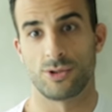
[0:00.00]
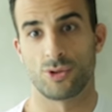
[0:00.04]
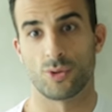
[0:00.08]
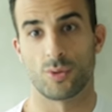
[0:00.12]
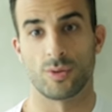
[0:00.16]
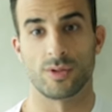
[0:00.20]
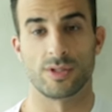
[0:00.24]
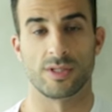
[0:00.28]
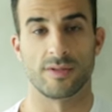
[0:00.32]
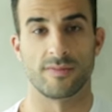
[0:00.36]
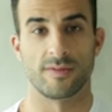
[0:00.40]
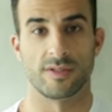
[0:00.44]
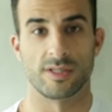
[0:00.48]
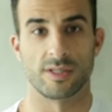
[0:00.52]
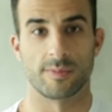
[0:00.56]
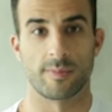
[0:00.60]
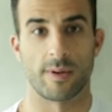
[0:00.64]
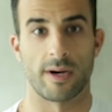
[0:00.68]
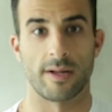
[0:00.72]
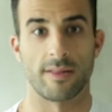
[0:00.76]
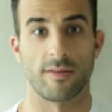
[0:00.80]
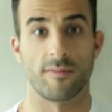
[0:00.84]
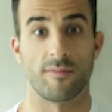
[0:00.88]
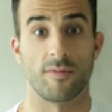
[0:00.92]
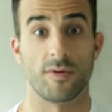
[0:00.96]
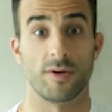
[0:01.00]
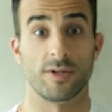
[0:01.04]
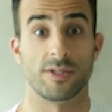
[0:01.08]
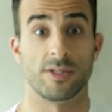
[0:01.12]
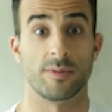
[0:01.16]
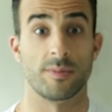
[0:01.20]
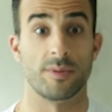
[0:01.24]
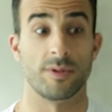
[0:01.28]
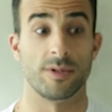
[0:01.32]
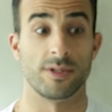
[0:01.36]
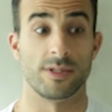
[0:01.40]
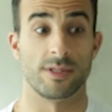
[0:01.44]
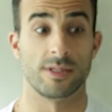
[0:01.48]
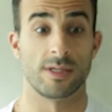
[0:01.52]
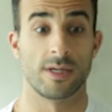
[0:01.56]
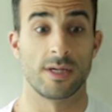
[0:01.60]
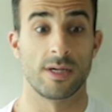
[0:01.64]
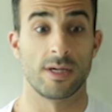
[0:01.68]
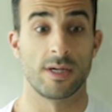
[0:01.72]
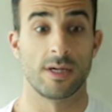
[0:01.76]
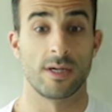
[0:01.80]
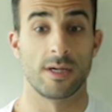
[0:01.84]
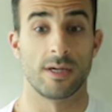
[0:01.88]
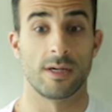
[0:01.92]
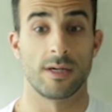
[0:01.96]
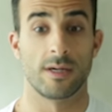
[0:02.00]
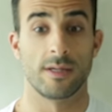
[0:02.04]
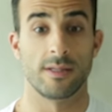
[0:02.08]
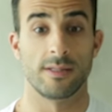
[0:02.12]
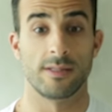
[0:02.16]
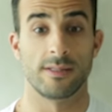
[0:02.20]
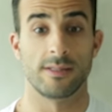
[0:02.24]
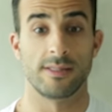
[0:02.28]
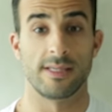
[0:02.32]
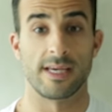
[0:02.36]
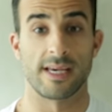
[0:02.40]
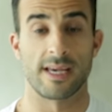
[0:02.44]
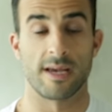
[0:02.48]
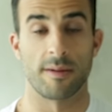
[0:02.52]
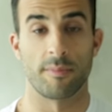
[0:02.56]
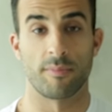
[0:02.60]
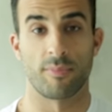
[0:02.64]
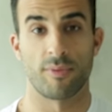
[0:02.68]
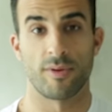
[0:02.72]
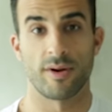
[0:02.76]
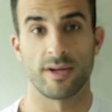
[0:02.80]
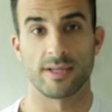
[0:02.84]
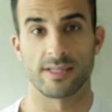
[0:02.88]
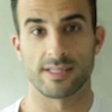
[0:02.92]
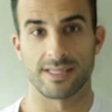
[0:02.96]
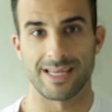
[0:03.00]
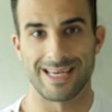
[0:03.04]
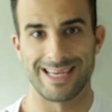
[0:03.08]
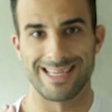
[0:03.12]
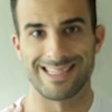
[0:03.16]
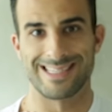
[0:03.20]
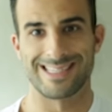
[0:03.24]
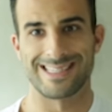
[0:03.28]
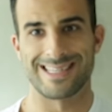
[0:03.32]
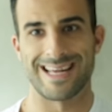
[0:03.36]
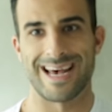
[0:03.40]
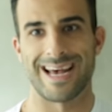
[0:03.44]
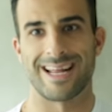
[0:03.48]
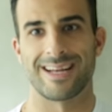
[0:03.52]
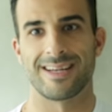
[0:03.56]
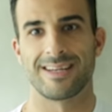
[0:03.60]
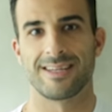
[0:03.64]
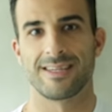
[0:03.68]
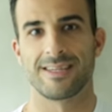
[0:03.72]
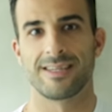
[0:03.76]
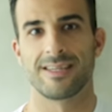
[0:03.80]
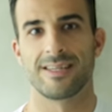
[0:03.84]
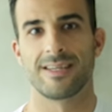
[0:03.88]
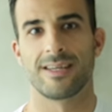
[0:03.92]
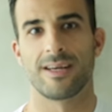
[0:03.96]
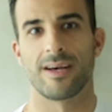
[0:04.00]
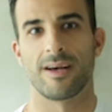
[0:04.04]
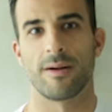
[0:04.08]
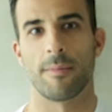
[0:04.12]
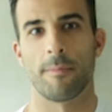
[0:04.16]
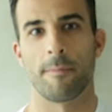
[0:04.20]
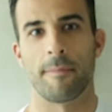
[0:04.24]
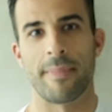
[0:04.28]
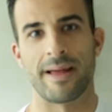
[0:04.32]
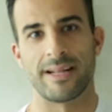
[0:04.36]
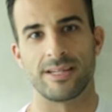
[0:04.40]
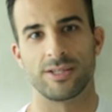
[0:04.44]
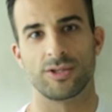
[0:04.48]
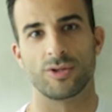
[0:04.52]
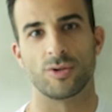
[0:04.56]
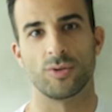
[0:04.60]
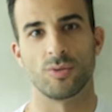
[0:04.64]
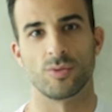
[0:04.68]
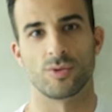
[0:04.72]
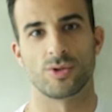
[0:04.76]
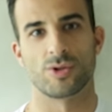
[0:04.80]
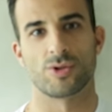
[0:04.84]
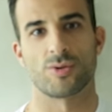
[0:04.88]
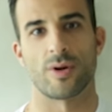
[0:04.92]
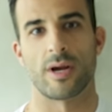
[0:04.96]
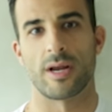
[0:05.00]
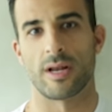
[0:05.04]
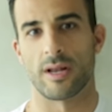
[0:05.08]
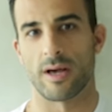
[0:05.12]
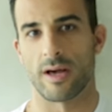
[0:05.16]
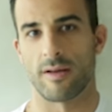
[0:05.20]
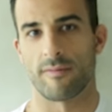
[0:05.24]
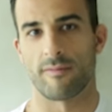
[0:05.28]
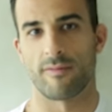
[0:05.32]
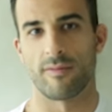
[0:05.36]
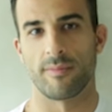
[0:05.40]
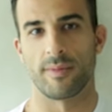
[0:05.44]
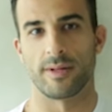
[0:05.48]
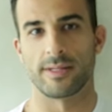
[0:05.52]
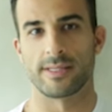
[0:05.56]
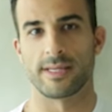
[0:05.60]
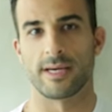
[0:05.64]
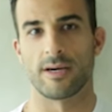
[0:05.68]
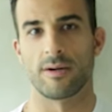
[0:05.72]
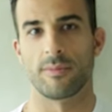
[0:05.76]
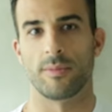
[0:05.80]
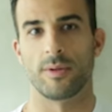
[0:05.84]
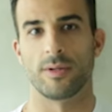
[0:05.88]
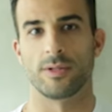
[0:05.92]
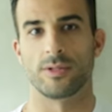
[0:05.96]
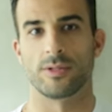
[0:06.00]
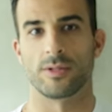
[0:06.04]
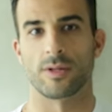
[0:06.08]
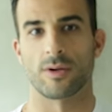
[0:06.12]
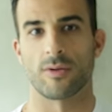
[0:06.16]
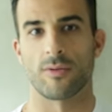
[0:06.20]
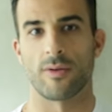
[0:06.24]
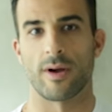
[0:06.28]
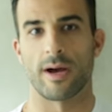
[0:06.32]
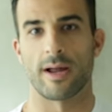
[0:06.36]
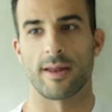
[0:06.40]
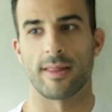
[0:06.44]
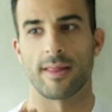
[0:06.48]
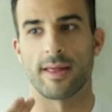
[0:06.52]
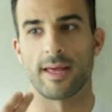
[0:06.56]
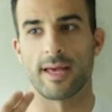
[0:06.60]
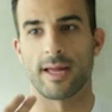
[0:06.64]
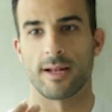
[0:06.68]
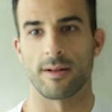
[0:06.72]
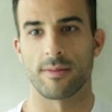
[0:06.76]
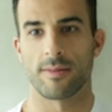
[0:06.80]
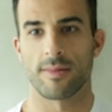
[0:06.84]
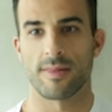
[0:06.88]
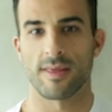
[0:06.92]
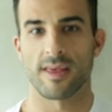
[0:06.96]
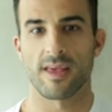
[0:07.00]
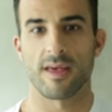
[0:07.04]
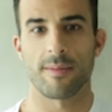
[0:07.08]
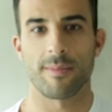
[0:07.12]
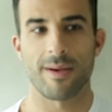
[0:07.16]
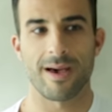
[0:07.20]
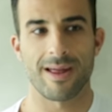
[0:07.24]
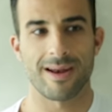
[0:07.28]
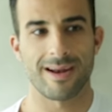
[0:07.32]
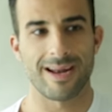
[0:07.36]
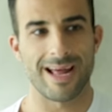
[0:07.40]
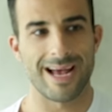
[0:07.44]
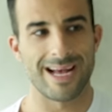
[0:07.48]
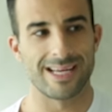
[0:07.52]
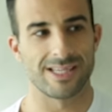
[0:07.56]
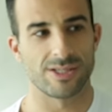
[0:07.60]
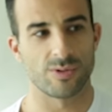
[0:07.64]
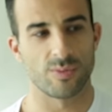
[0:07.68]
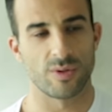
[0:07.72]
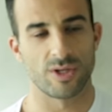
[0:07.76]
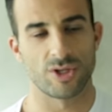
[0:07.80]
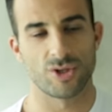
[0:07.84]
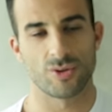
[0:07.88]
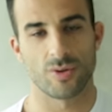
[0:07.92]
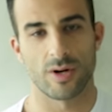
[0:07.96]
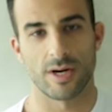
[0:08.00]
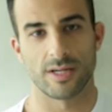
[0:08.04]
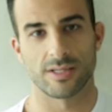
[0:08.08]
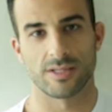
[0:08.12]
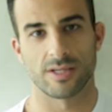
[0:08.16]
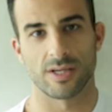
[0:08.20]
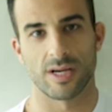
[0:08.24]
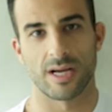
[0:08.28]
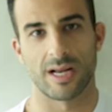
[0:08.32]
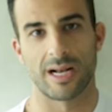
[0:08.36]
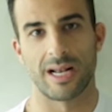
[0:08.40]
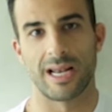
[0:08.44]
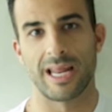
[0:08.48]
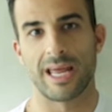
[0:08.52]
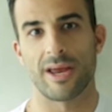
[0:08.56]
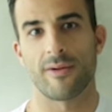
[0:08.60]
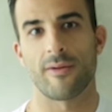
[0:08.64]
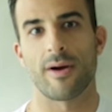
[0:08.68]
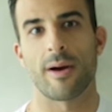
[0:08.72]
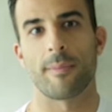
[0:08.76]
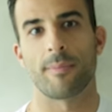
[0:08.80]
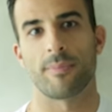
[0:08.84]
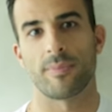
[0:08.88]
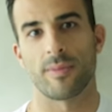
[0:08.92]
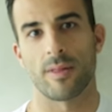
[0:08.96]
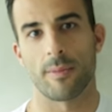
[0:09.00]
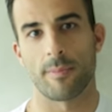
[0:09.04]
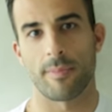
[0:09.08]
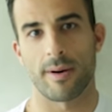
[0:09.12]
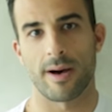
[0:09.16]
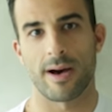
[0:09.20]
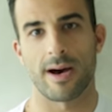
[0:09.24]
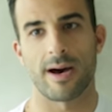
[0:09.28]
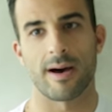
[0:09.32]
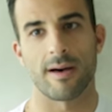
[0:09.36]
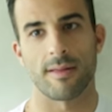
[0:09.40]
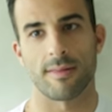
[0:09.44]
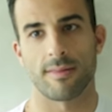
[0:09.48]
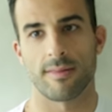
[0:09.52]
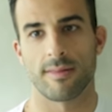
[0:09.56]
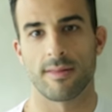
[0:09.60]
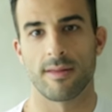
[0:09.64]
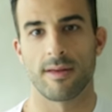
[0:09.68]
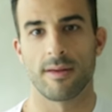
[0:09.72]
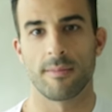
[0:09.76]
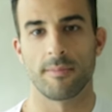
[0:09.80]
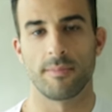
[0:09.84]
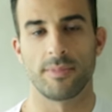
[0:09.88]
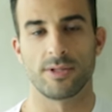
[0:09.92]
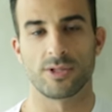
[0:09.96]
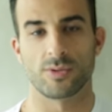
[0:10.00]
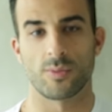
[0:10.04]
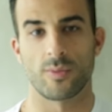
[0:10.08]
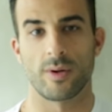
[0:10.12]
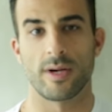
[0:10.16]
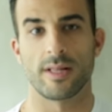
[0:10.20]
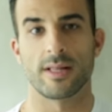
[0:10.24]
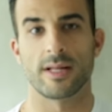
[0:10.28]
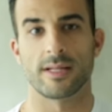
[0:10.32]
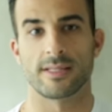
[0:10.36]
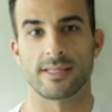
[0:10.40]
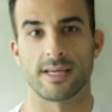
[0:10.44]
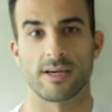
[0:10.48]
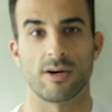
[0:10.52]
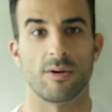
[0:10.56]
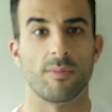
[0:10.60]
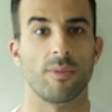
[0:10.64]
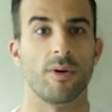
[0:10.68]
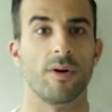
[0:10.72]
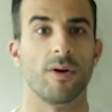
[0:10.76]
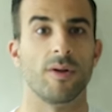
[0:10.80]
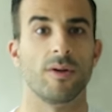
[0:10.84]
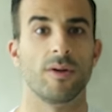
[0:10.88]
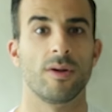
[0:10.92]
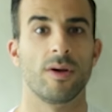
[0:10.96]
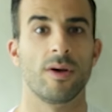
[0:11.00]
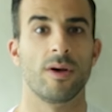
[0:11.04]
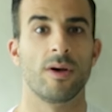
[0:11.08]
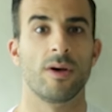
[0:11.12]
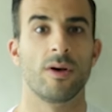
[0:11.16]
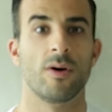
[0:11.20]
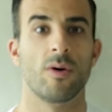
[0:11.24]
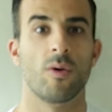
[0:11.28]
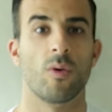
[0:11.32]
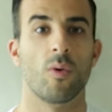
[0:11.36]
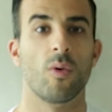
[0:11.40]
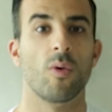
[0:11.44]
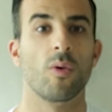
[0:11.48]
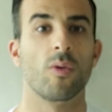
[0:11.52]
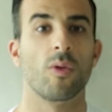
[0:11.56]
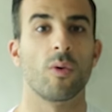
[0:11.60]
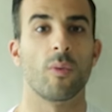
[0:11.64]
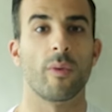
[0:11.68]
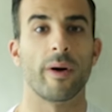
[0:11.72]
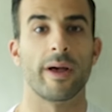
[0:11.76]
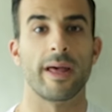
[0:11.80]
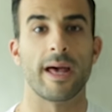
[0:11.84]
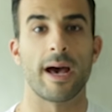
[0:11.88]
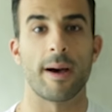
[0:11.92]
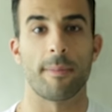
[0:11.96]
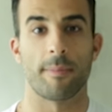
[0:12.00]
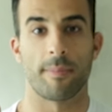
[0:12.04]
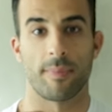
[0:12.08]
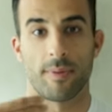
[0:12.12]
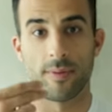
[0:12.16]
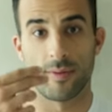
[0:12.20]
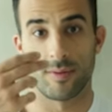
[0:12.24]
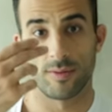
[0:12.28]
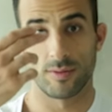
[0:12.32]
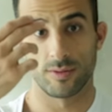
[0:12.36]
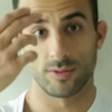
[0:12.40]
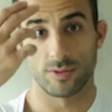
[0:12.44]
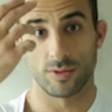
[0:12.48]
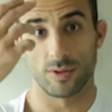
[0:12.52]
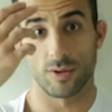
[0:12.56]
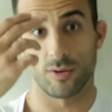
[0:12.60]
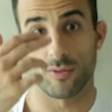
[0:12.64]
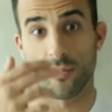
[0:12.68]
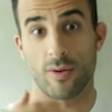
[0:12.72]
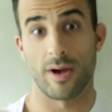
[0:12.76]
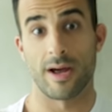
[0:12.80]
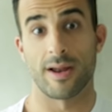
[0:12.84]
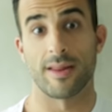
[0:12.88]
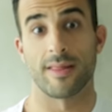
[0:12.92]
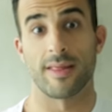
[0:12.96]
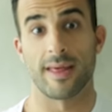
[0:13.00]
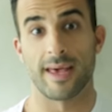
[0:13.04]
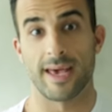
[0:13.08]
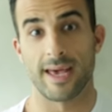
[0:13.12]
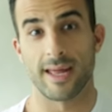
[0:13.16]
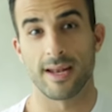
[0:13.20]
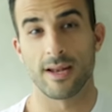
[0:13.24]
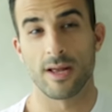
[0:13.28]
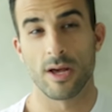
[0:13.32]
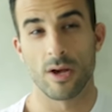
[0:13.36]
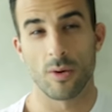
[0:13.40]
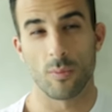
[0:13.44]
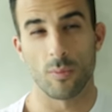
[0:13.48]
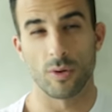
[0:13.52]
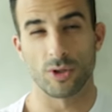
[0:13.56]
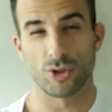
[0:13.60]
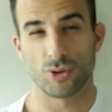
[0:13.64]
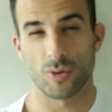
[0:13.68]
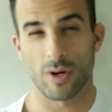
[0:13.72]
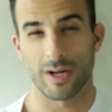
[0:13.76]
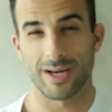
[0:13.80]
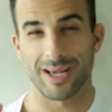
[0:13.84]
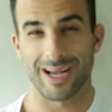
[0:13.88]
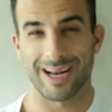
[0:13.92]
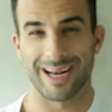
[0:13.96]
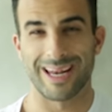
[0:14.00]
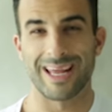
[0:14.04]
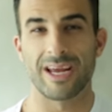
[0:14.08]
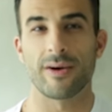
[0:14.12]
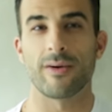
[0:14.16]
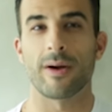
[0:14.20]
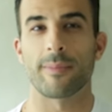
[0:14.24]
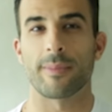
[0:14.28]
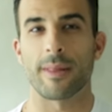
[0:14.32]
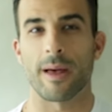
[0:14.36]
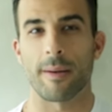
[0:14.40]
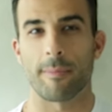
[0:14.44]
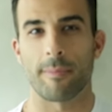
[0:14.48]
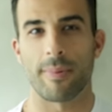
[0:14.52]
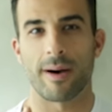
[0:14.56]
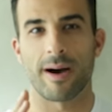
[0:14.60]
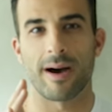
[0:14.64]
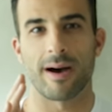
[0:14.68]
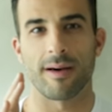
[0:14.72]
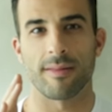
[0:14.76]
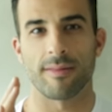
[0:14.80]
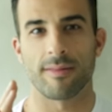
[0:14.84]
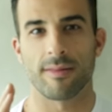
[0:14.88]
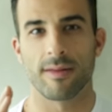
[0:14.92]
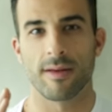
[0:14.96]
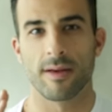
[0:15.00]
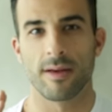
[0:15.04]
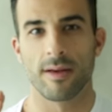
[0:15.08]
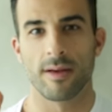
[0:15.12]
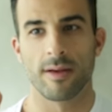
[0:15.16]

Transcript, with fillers: joints of the spine, the vertebrae, decompress is that mental straight line from the tailbone to the crown of the head. Think about it as we're trying to clear up the path between the tailbone all the way up to the crown of the head. We're trying to clear up that path